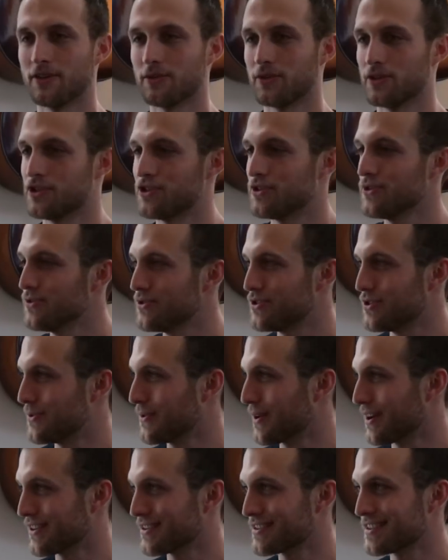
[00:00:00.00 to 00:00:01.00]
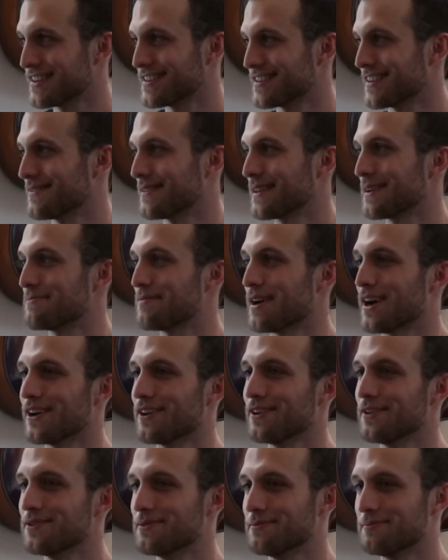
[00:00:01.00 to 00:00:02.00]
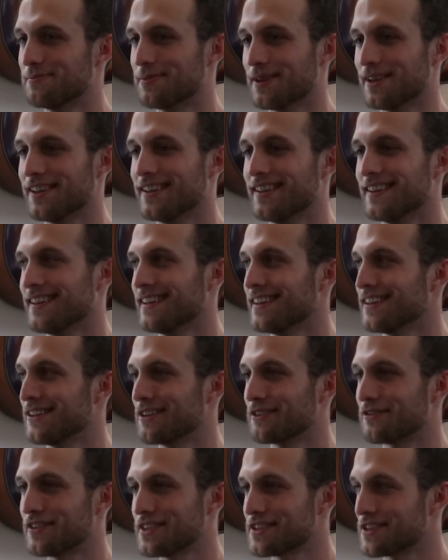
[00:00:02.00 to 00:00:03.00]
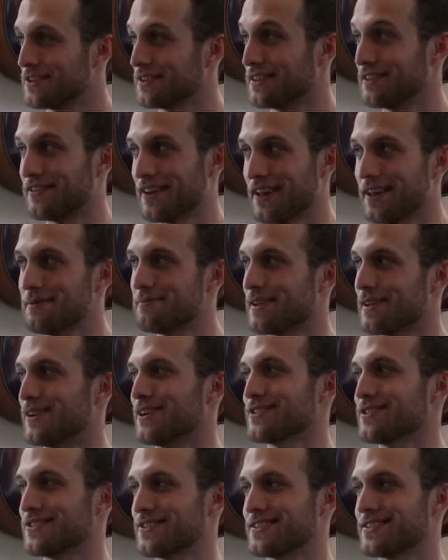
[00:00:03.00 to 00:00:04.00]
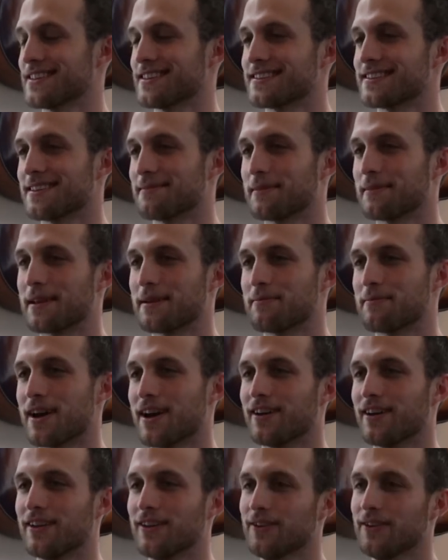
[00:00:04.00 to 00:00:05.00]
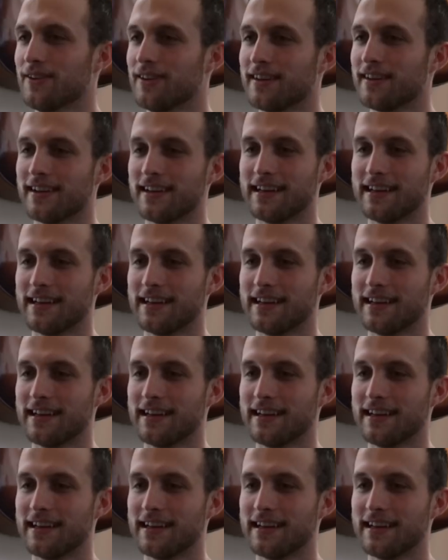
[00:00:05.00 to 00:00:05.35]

know, the shoes you wear say something about you, but your physical development also says something about you.